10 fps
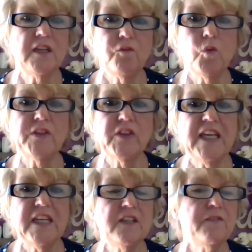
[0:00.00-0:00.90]
of what the
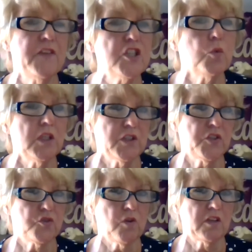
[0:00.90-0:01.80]
individual is
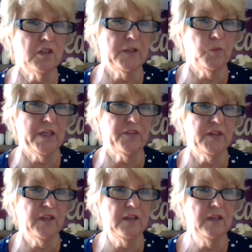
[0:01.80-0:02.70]
struggling with.
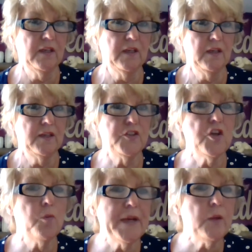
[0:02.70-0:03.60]

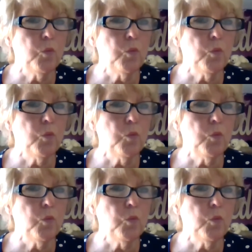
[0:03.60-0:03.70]
Nobody